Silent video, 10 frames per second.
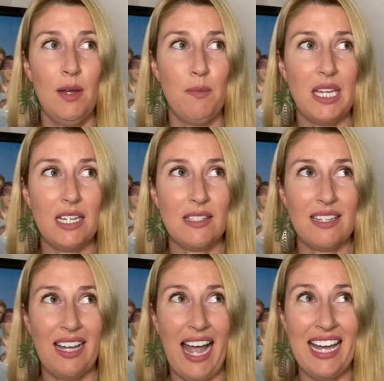Because
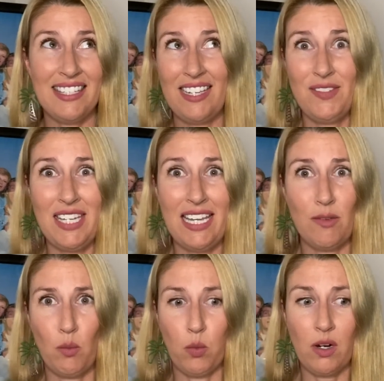as I've said,
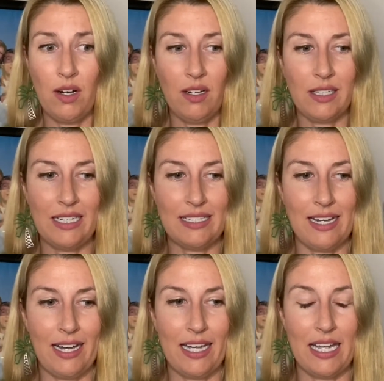we're all gonna
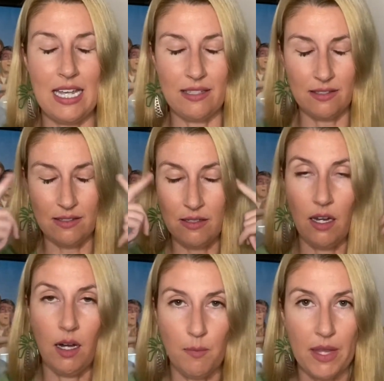die. It's
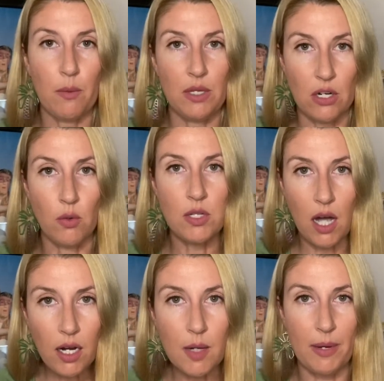dumb that we don't
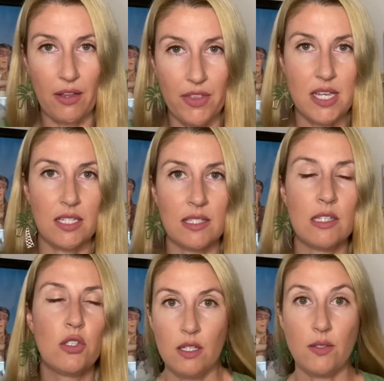talk about this.
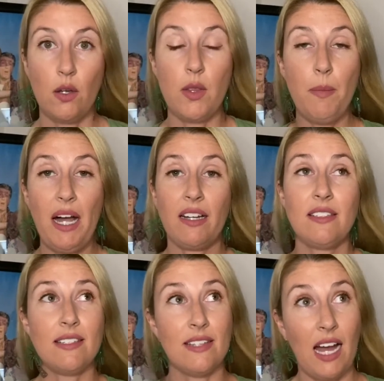So the buck
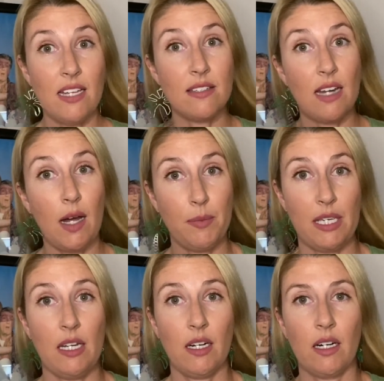does not stop
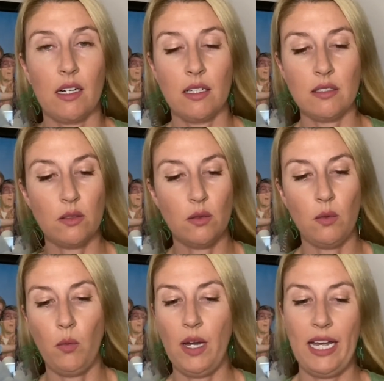here.
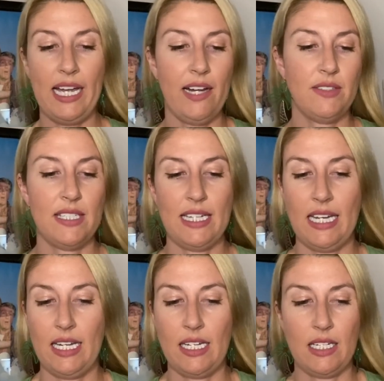What I have to
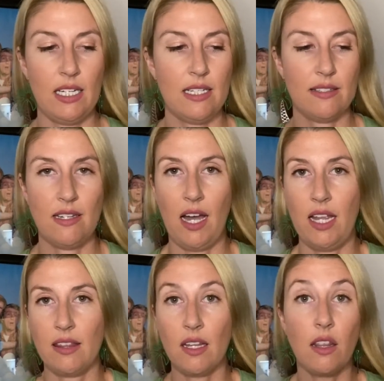say is
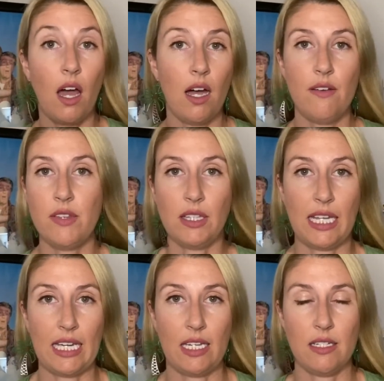not the law of the
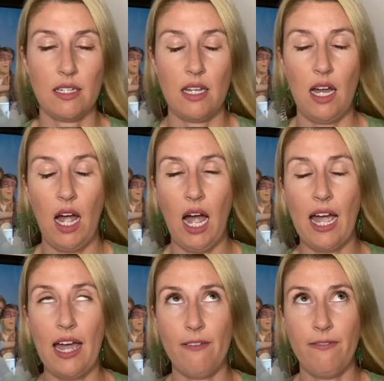land. I
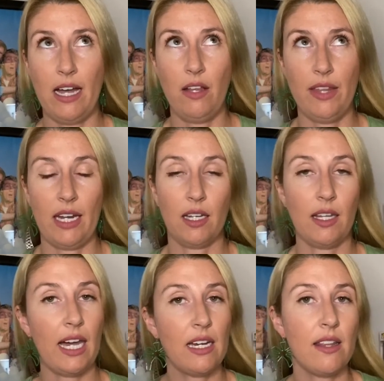have found that a
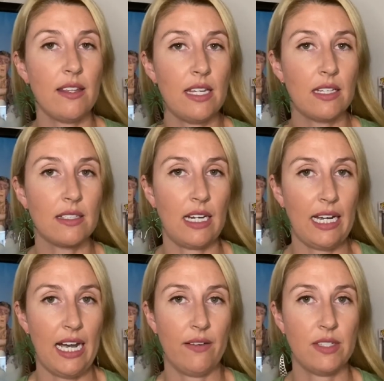lot of the things that I
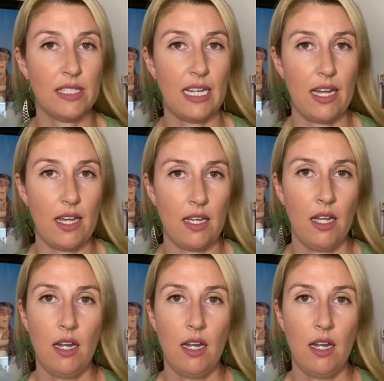have to say